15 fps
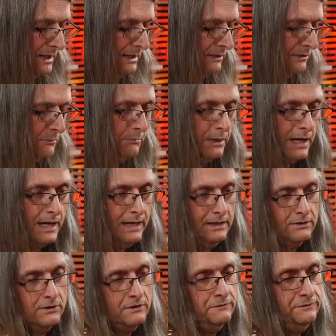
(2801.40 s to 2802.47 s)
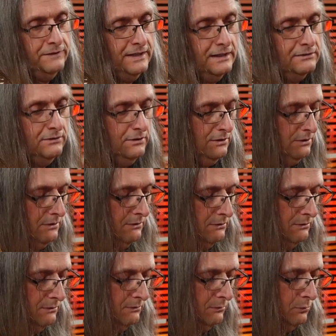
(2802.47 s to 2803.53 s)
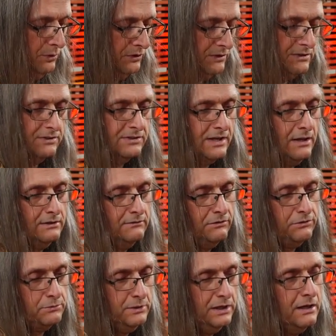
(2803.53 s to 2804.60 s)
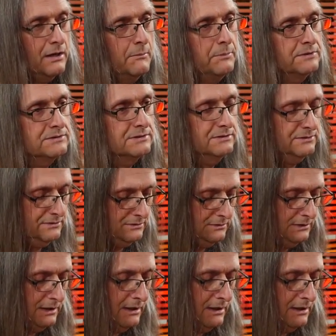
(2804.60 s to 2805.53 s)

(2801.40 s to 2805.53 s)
I get to buy an artifact with a discount of three compasses. Oh come on.